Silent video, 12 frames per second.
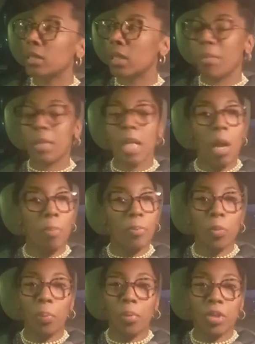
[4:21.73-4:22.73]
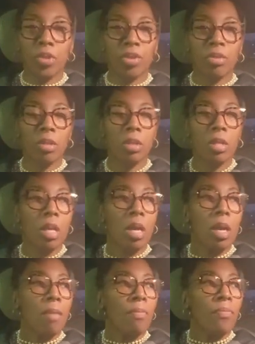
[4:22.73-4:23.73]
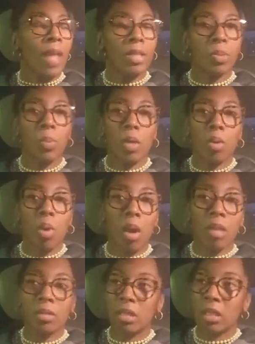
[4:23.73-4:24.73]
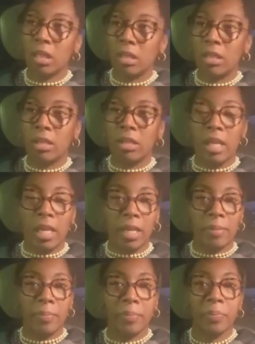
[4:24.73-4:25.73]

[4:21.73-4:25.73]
let me help you, preachers, that's what causes us to sin.